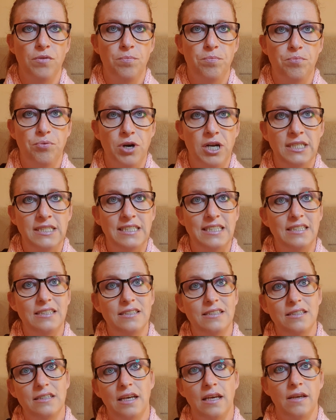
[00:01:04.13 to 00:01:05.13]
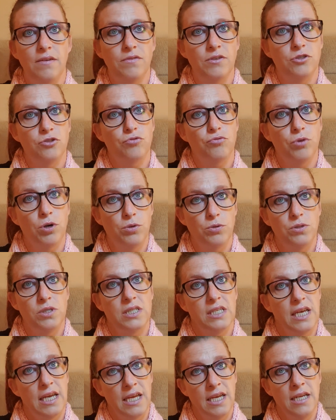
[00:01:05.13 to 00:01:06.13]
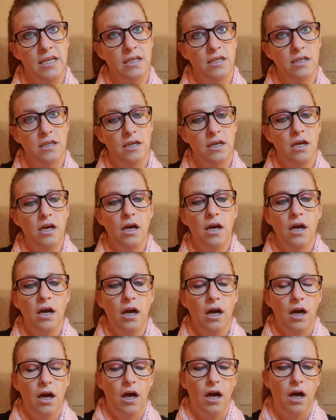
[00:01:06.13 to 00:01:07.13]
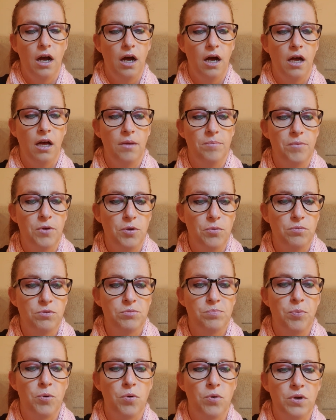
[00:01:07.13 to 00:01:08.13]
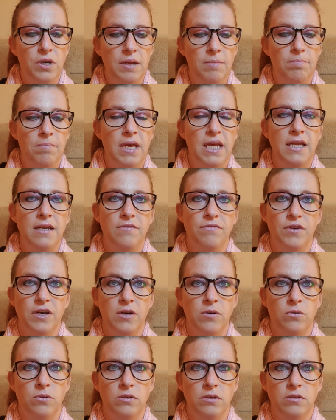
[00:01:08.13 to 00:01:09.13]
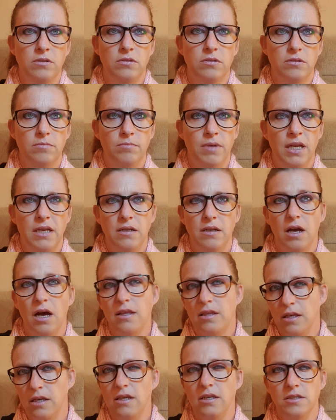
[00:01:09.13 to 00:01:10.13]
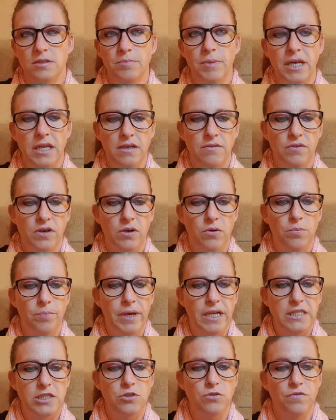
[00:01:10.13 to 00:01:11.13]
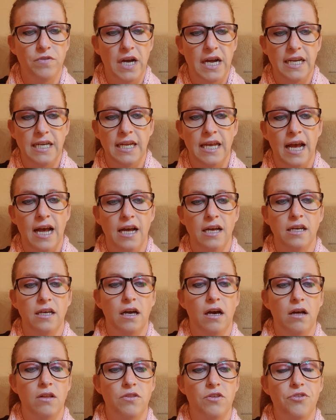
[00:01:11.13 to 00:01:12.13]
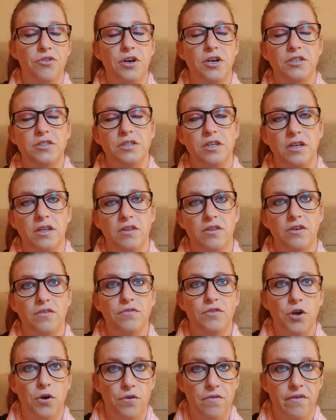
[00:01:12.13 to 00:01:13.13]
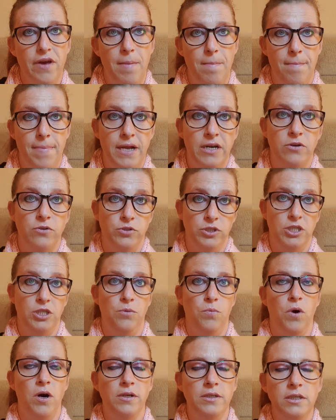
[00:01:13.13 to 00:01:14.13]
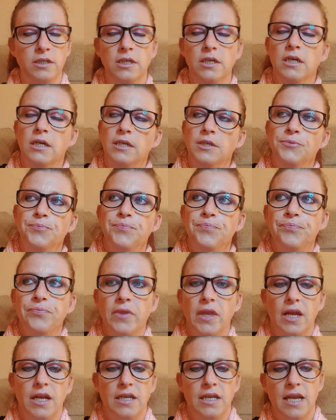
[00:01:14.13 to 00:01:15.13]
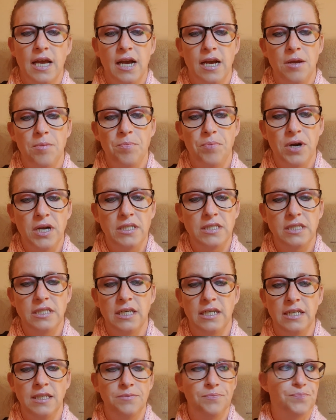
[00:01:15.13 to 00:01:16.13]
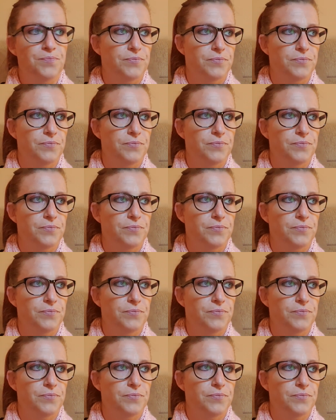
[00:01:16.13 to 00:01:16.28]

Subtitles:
of Brandy, Steve and Rosine, who was born in Meadville, I think it's Meadville, Pennsylvania, on the 30th of November 91. Now, Brandy,